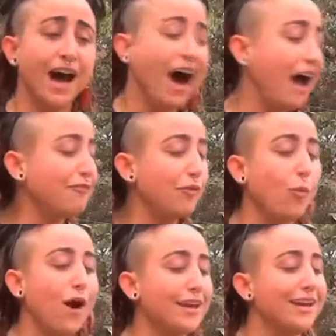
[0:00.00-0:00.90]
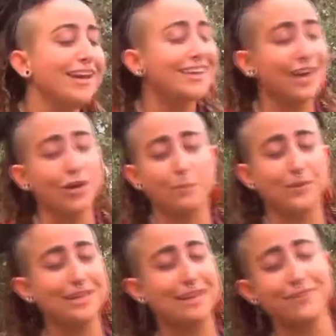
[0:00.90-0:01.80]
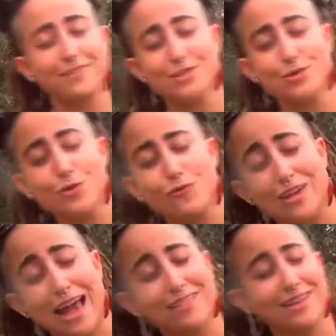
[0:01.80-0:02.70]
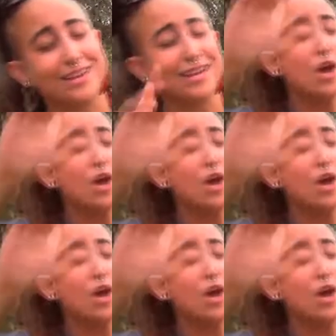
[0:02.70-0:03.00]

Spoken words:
I, for one, cannot believe in this new reality